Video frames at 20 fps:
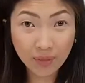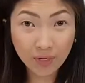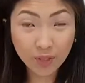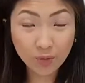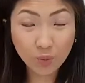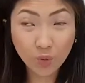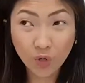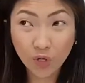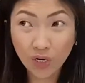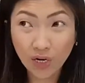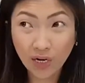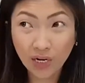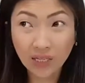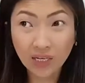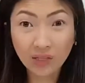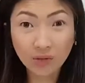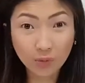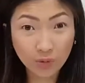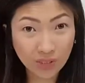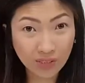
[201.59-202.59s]
this morning and
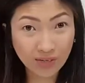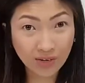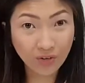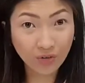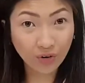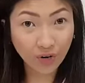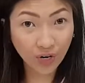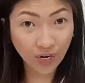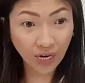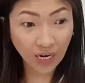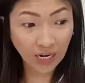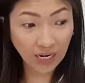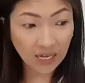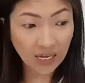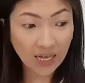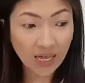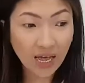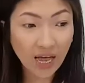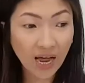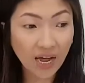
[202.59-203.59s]
it was still running.
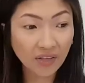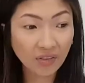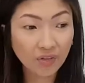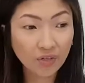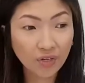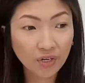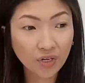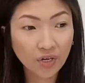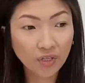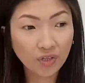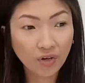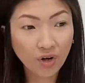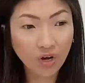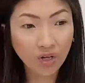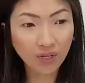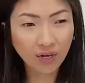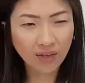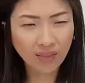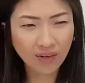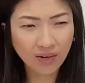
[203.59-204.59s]
I turned it
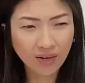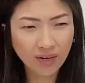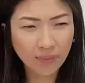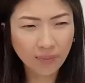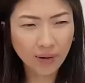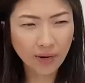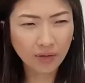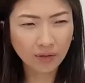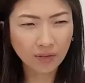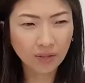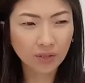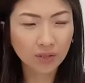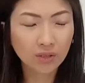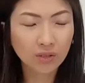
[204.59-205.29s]
on, I think at about